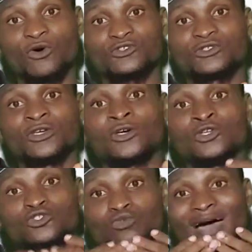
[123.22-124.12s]
us
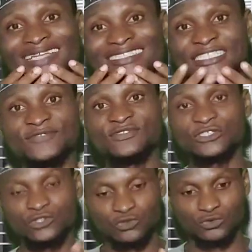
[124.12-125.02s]
to achieve
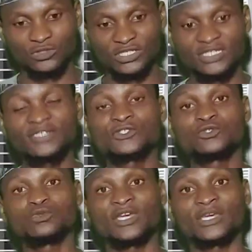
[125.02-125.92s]
these
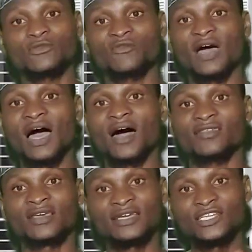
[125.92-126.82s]
two aims of
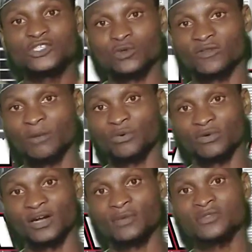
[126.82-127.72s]
ours. This is one of our
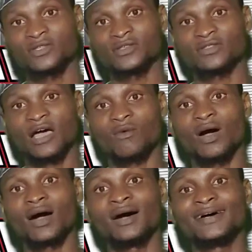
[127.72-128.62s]
programs. This is
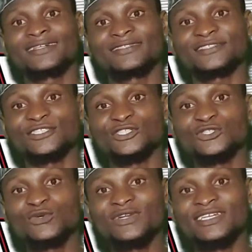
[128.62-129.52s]
our
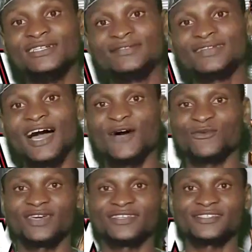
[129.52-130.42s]
radio legal
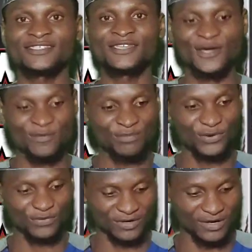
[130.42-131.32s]
awareness
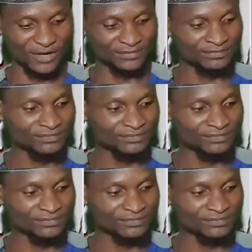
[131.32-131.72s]
program.